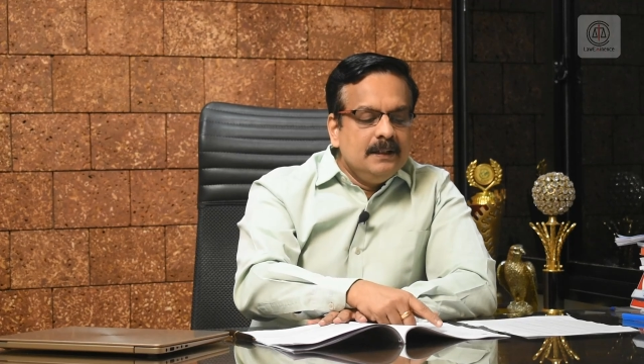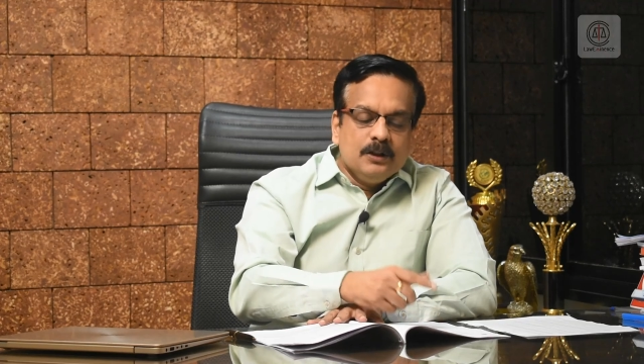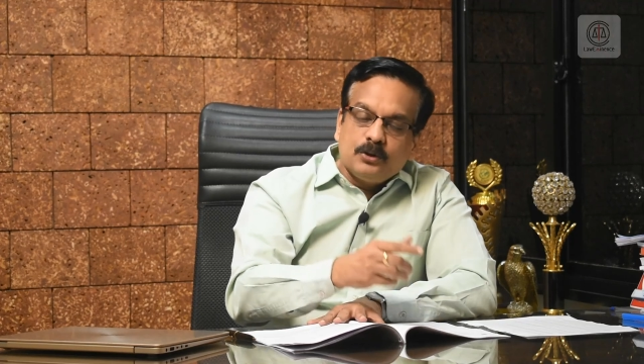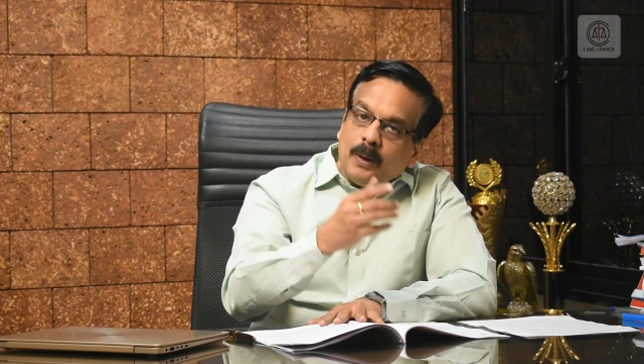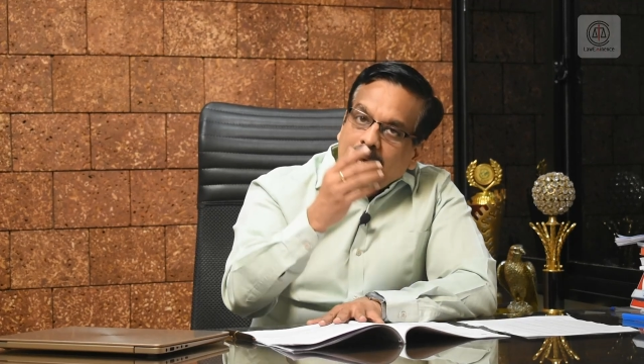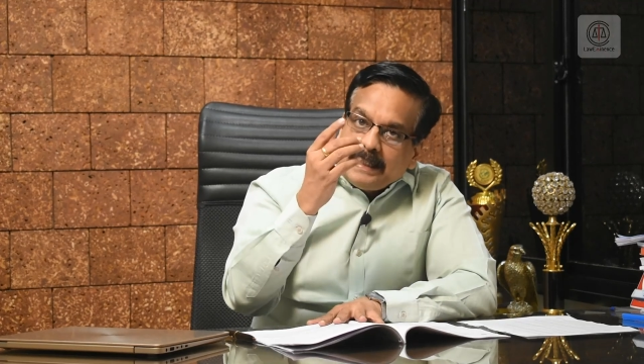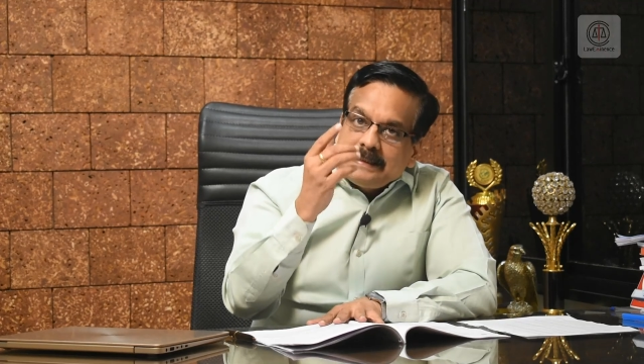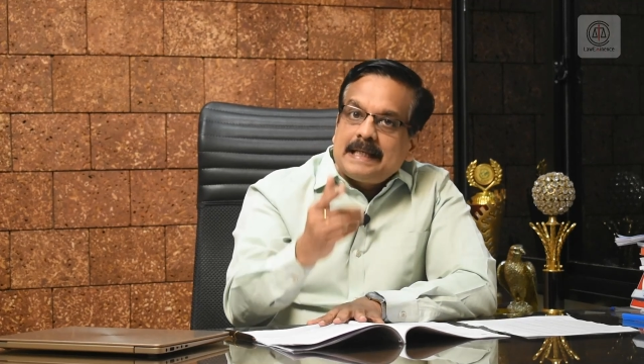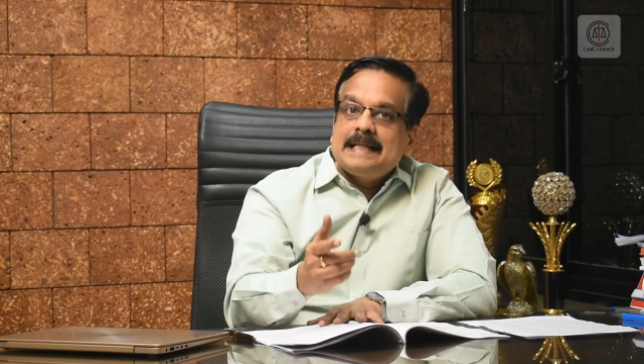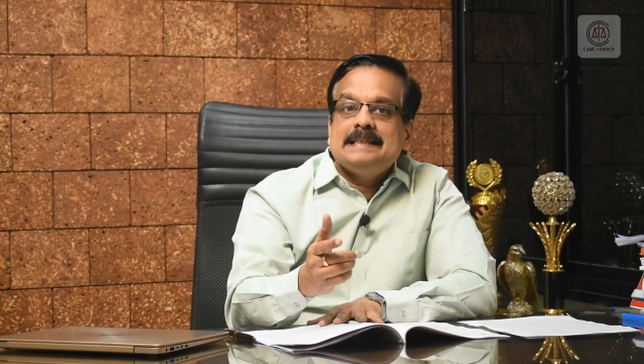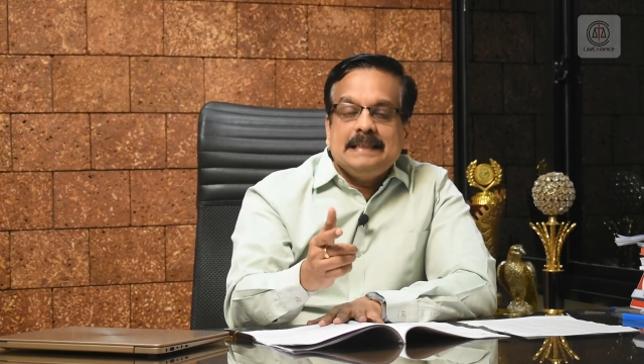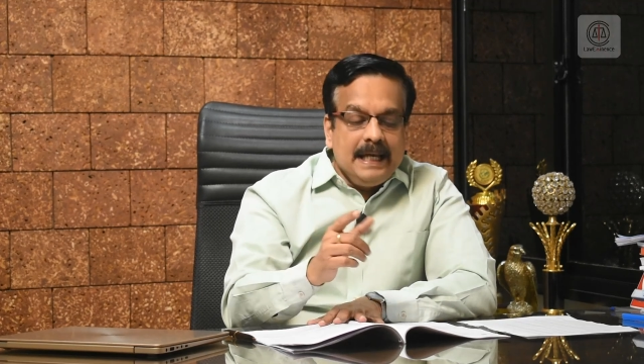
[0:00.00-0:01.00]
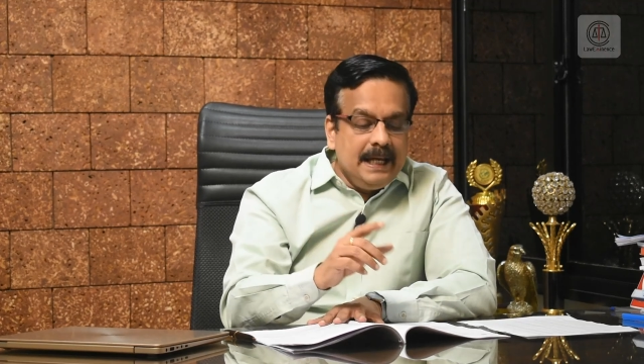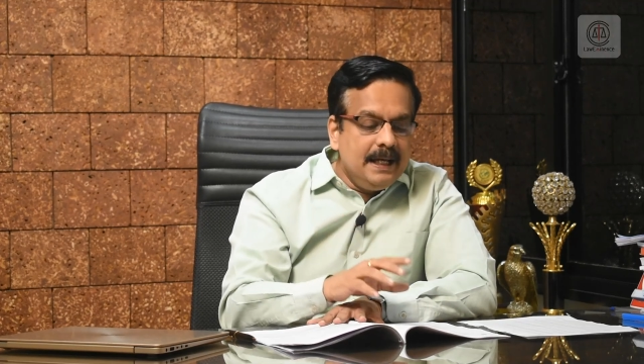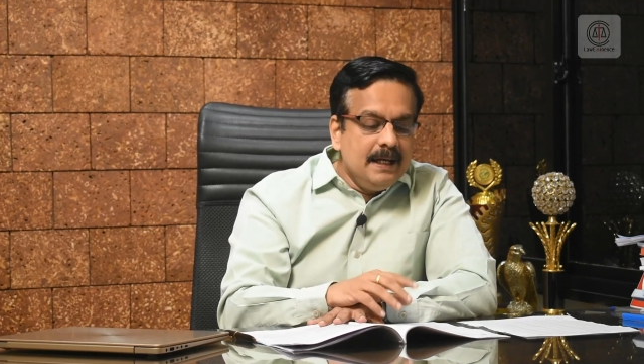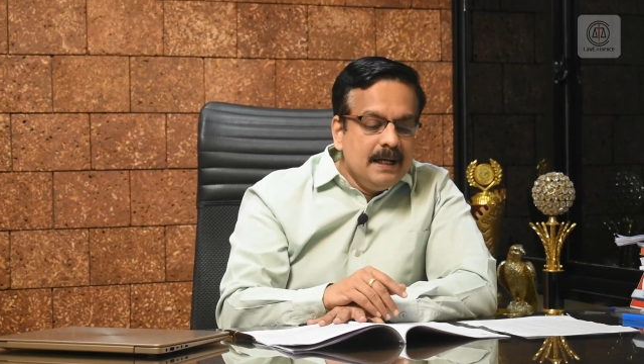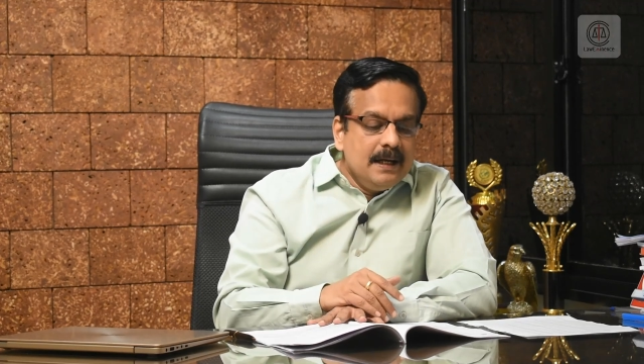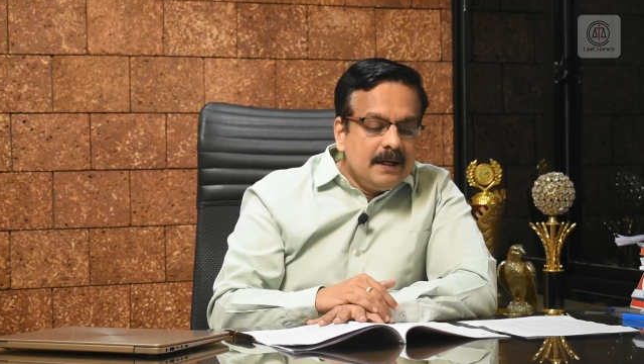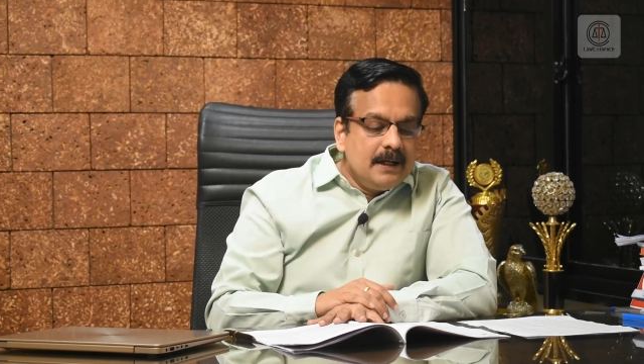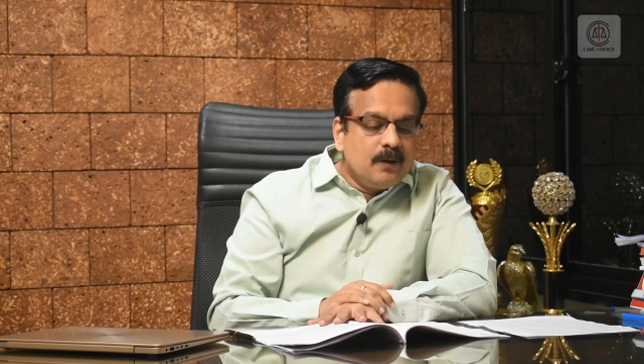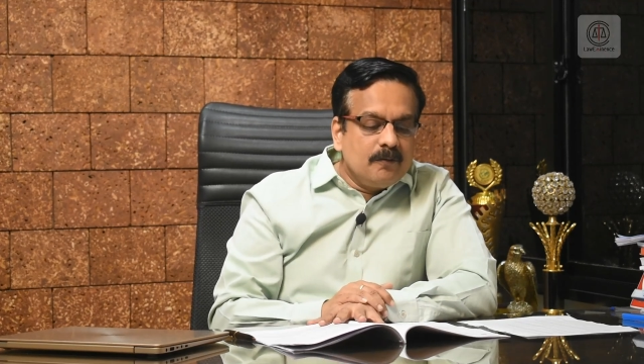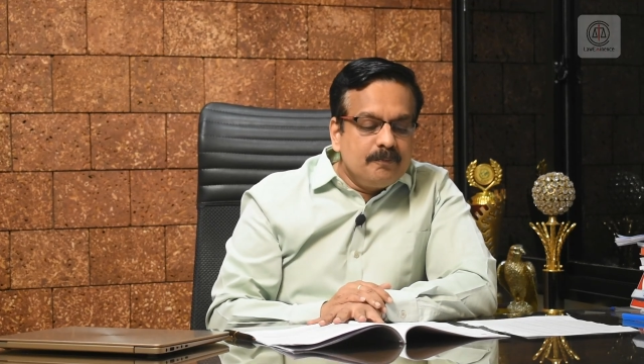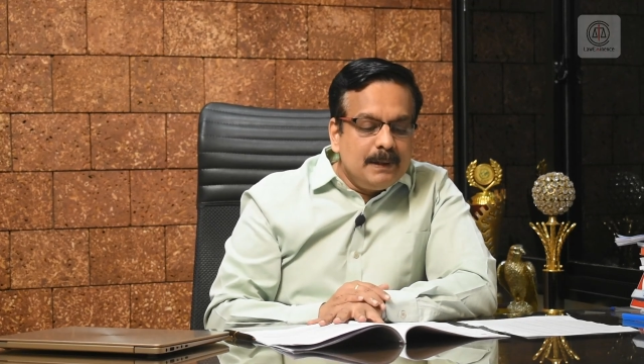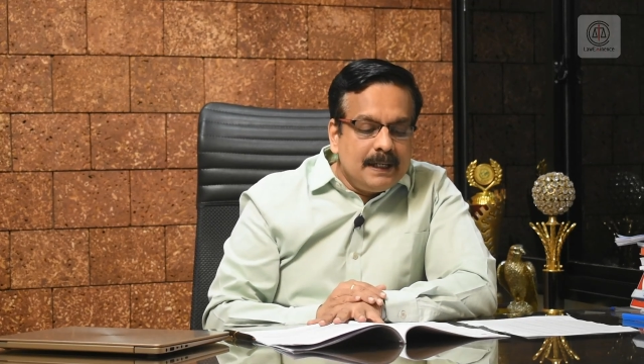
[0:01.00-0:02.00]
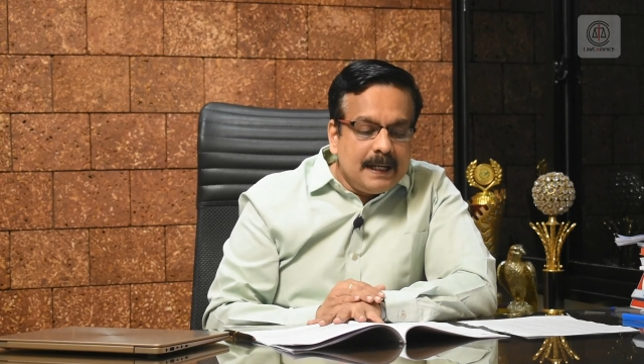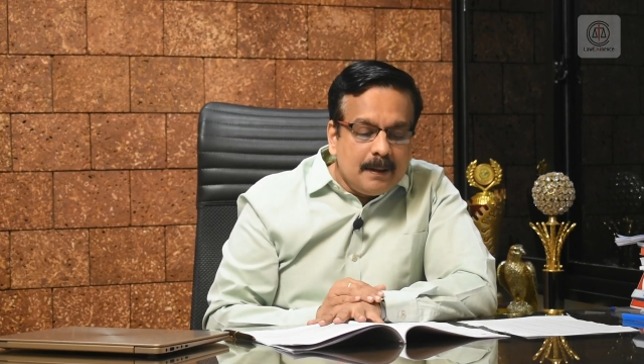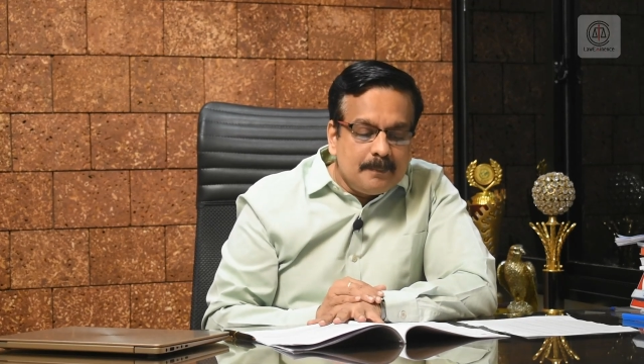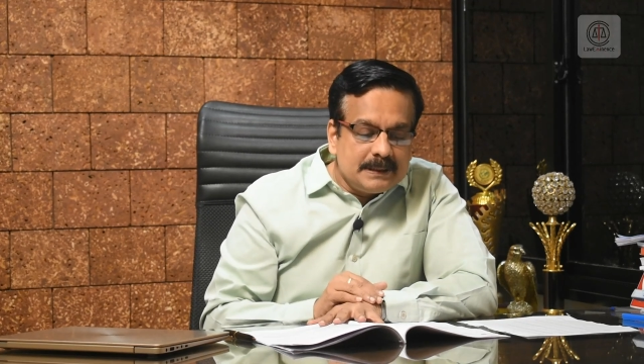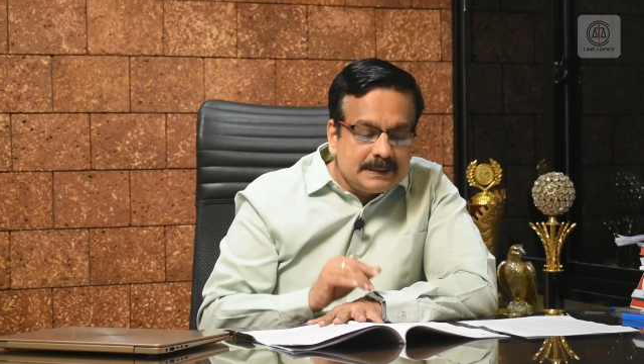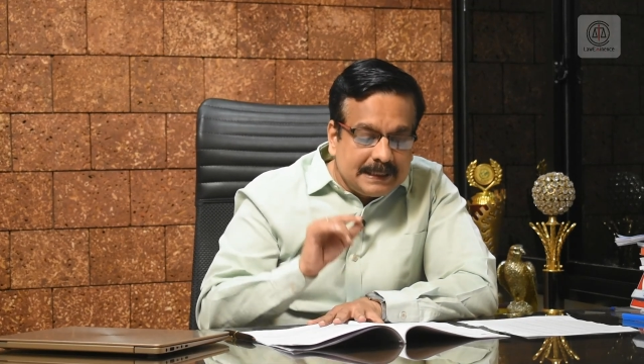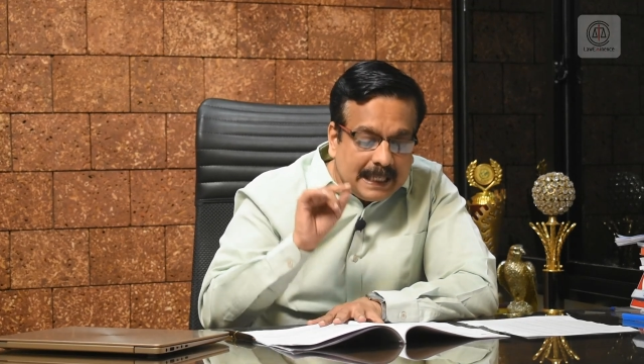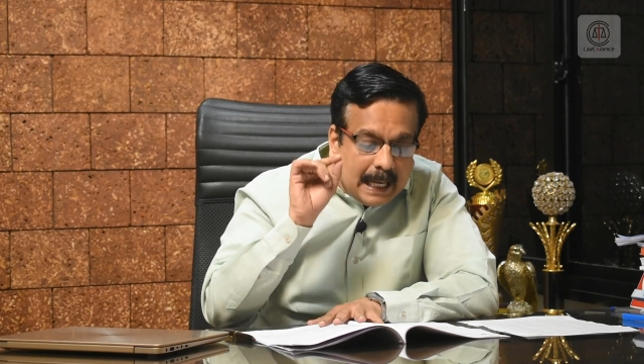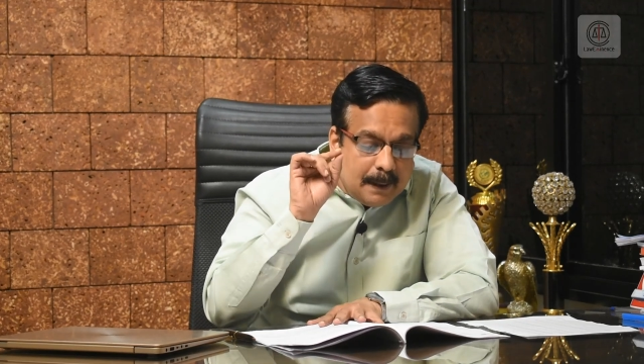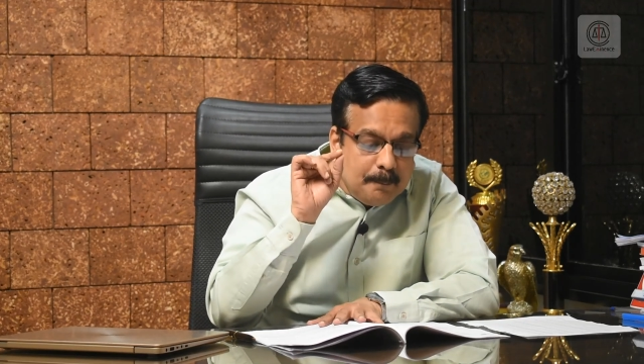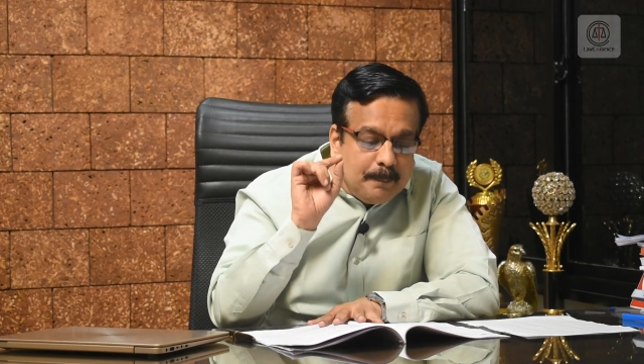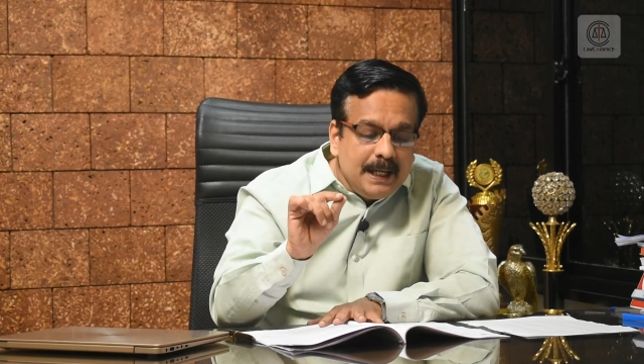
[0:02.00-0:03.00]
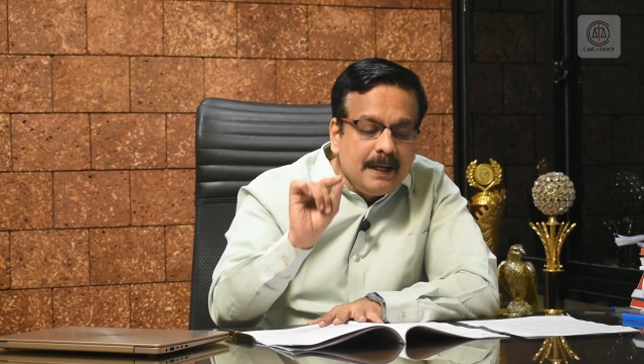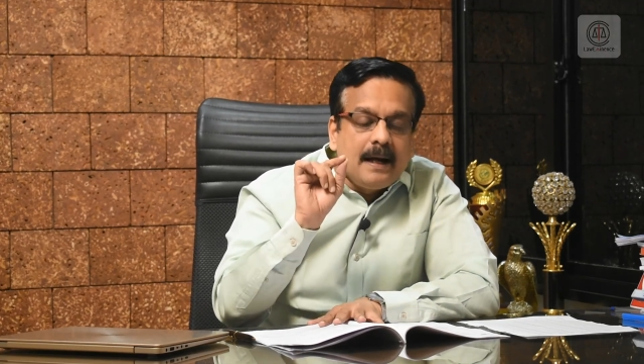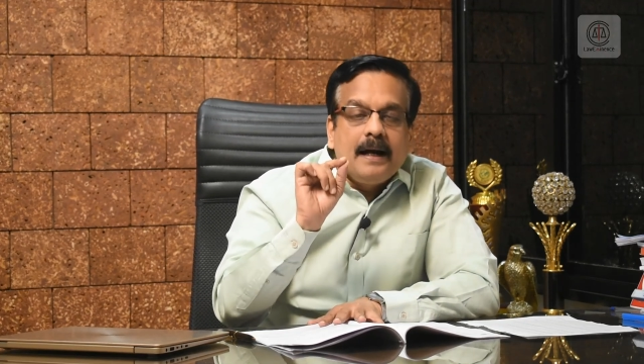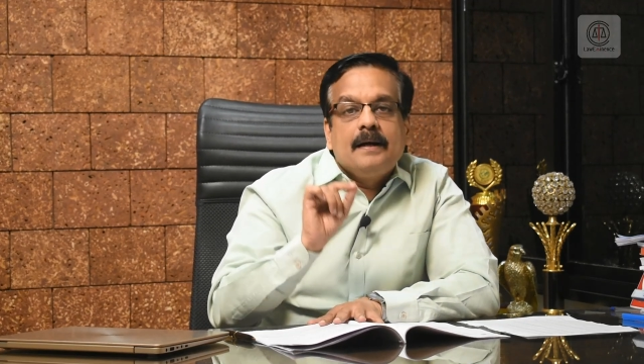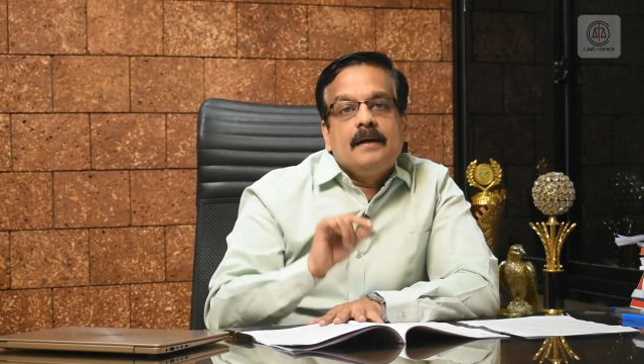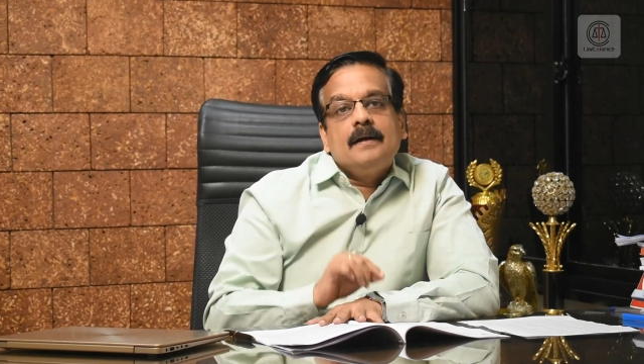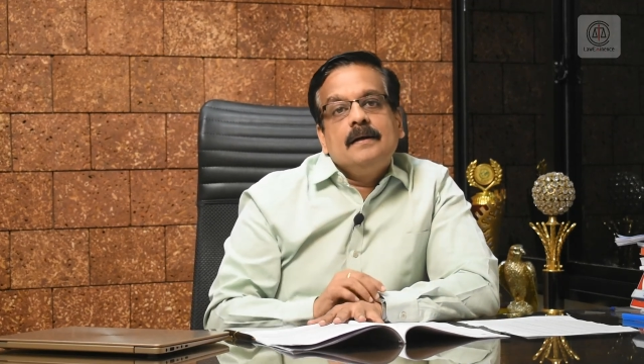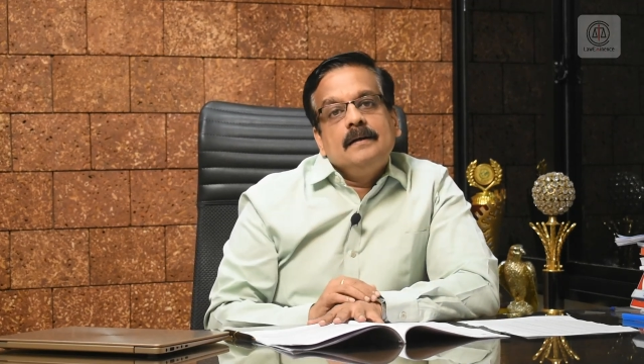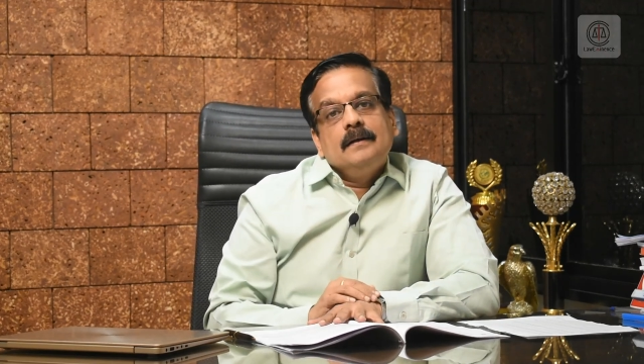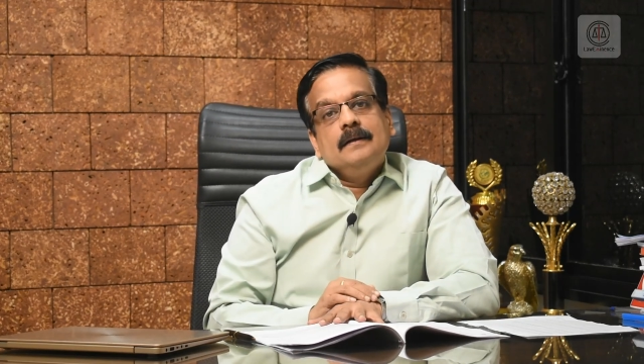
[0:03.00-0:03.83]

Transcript: So answer is A, writ of mandamus can be granted.